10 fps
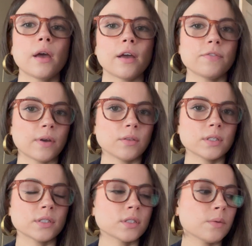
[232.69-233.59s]
I found
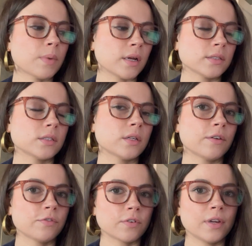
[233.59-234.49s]
this is the best
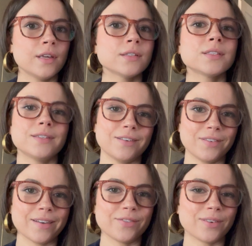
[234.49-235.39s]
nut-free,
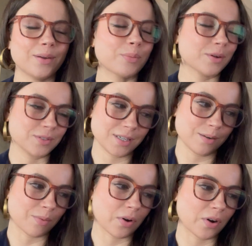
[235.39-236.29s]
stevia-free
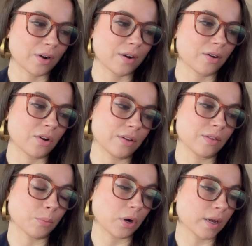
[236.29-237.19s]
protein bar on
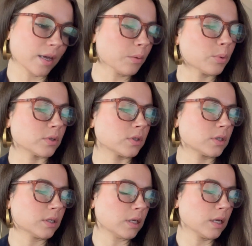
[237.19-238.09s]
the market,
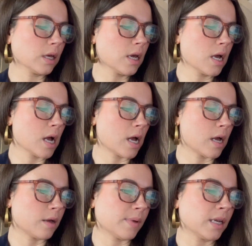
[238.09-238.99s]
personally.
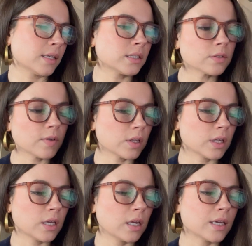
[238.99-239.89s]
Um, it is
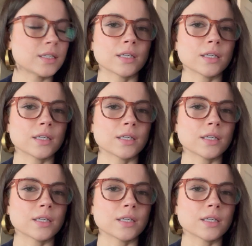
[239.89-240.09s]
filling. It